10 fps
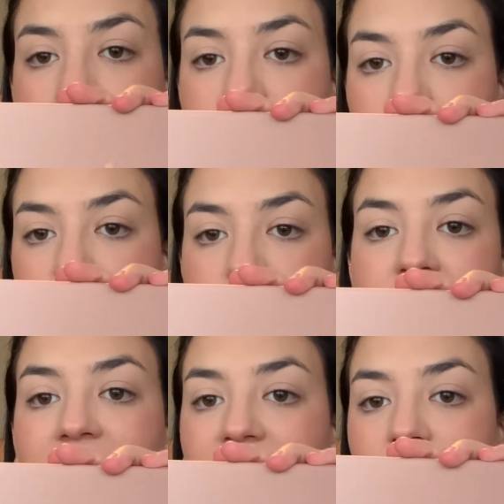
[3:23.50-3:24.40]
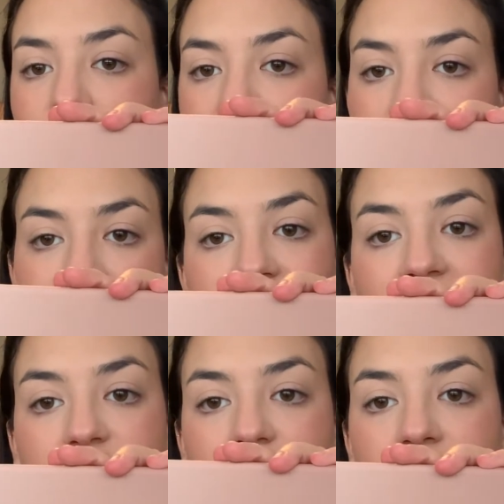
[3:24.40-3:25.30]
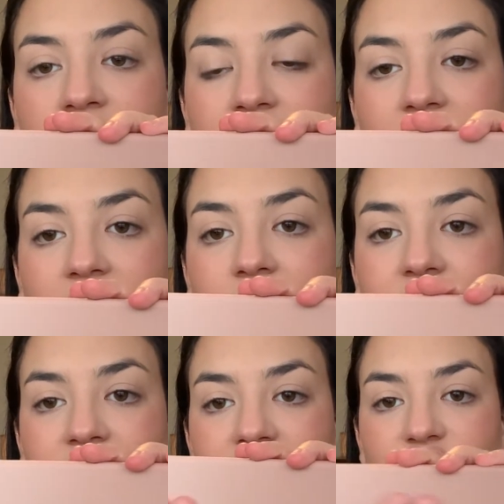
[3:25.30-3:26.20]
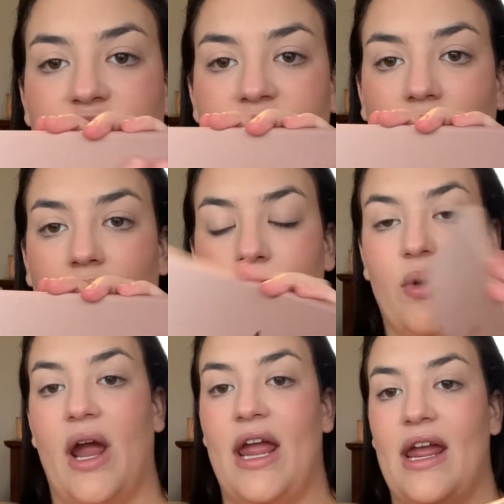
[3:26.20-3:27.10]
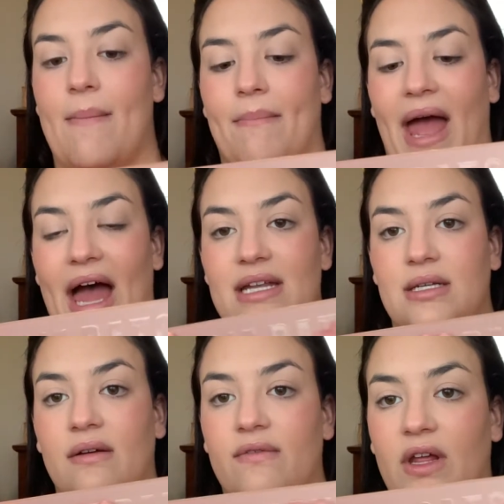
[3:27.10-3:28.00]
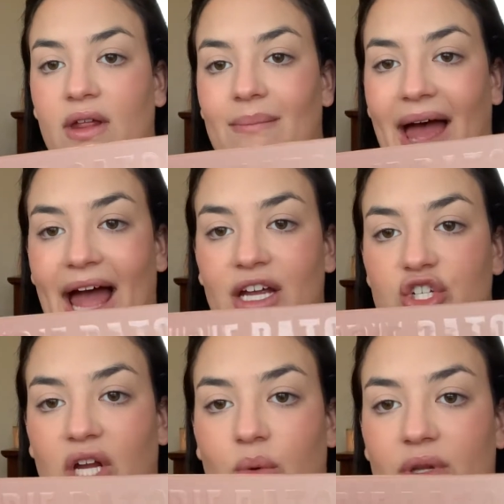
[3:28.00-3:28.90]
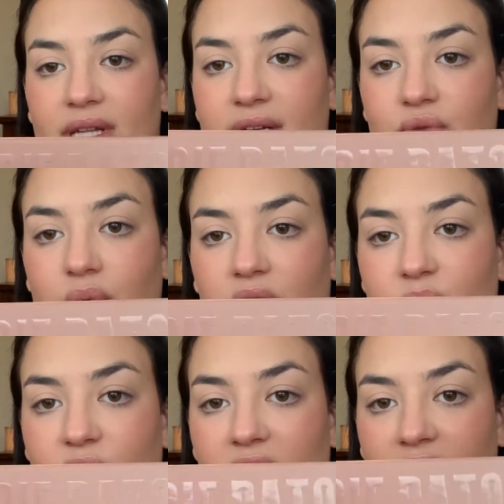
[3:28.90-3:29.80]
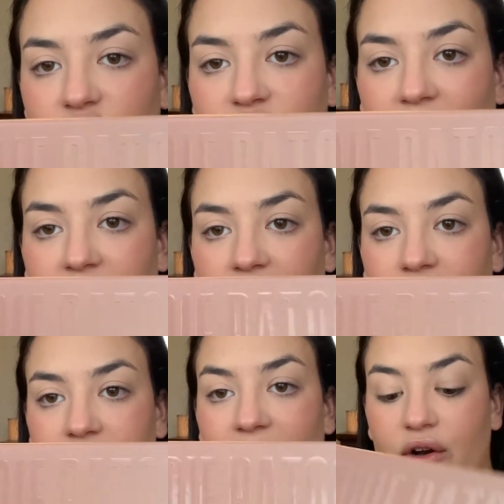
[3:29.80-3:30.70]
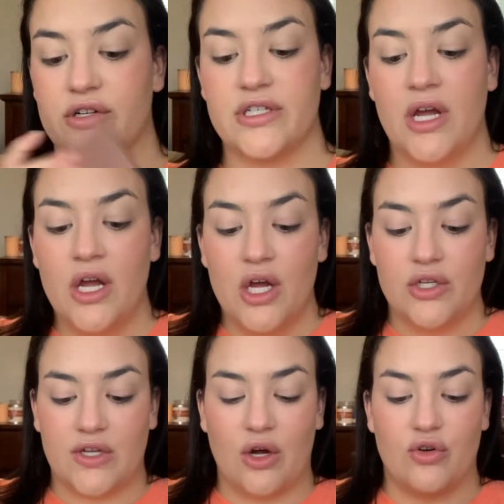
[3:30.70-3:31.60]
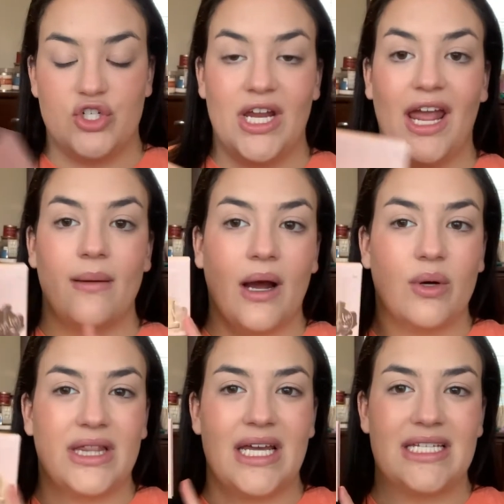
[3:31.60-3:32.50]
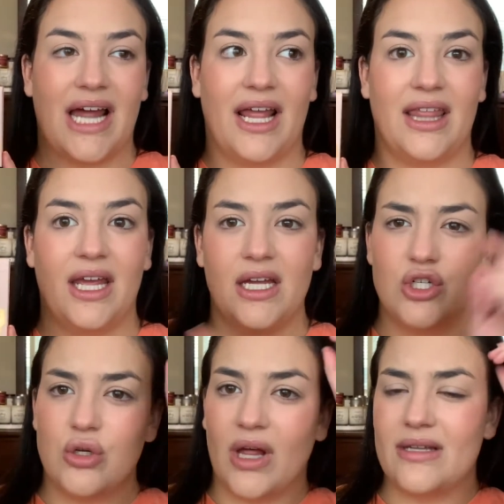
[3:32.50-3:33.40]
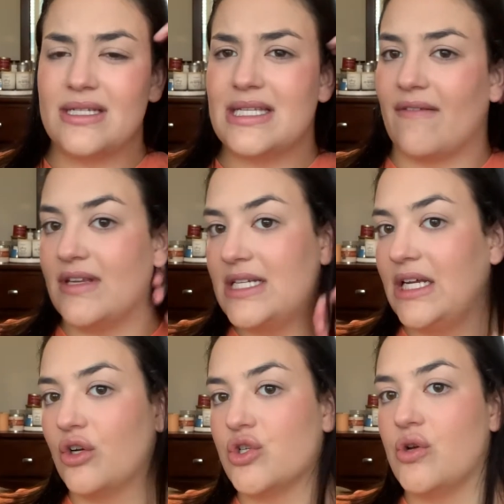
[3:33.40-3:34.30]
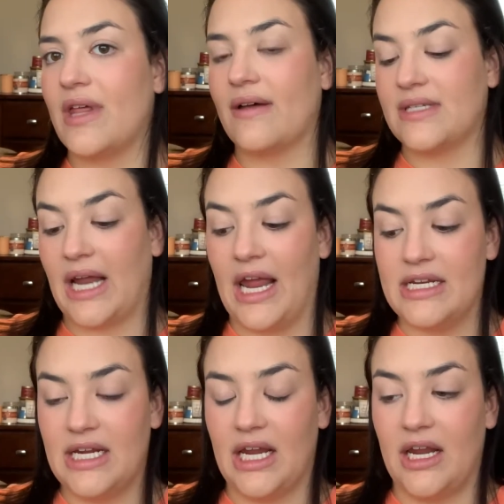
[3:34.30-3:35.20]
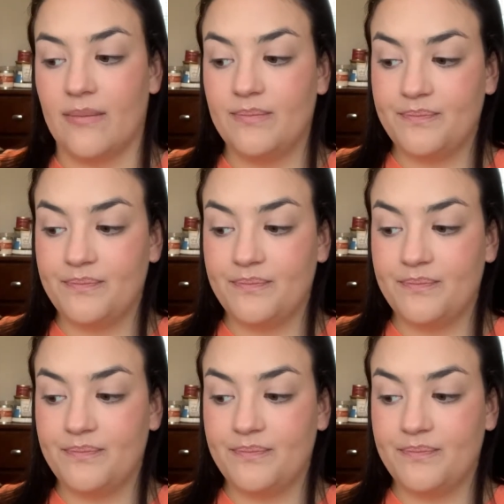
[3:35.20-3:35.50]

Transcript: social media and where you can find her, and then it's just ombre matte feeling packaging with these really pretty shiny letters. So she came out with this, I think in 2017 or 2018.